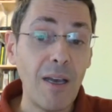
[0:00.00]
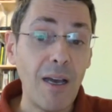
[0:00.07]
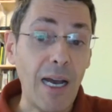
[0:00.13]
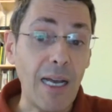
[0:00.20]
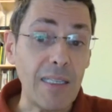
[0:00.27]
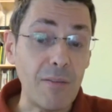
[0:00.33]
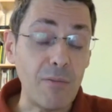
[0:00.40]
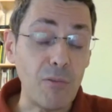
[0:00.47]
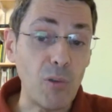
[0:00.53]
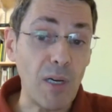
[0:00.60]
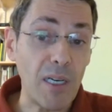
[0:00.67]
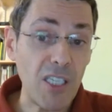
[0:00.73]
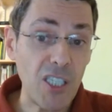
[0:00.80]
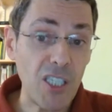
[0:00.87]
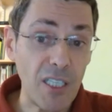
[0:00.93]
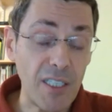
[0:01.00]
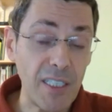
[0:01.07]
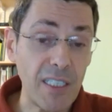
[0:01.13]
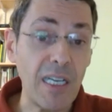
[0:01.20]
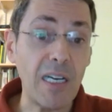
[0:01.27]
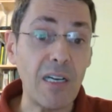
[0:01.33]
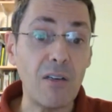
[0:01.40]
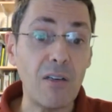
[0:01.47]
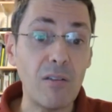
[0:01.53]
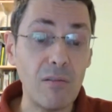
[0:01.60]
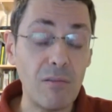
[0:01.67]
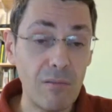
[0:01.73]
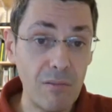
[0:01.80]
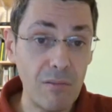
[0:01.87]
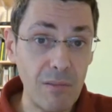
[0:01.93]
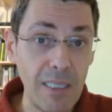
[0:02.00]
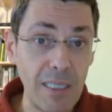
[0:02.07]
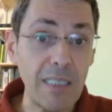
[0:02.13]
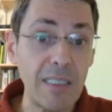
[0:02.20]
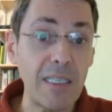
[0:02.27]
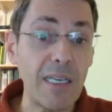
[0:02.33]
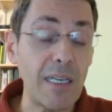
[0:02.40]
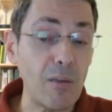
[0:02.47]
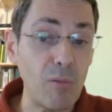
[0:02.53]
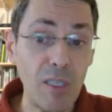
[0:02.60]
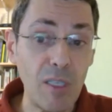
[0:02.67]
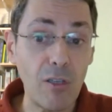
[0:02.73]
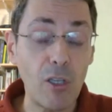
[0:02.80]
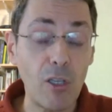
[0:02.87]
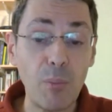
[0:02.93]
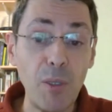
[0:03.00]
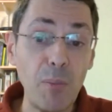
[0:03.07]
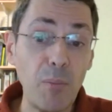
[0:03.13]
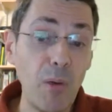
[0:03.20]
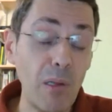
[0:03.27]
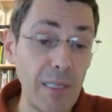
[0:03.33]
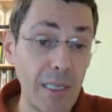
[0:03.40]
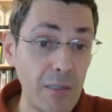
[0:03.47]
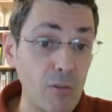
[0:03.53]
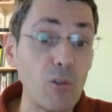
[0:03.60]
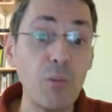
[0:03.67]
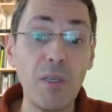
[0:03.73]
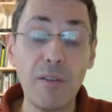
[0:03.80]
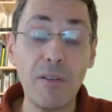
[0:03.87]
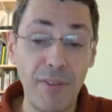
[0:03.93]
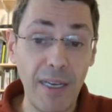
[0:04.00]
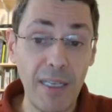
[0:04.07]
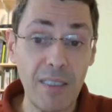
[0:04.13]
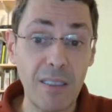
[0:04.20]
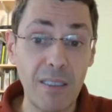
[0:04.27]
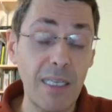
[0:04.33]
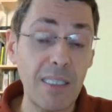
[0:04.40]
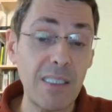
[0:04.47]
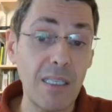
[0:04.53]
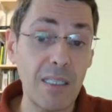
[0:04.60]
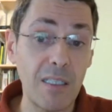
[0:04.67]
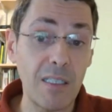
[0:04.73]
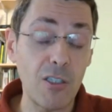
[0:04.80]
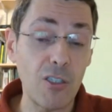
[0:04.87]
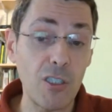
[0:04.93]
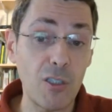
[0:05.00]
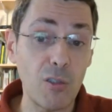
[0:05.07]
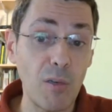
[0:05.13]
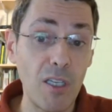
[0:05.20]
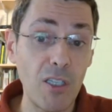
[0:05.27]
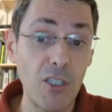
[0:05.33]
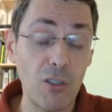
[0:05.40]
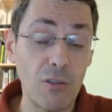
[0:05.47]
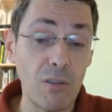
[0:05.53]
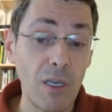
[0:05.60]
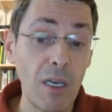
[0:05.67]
And if you are sharing now that air with other people that could be infected, that's a dangerous situation.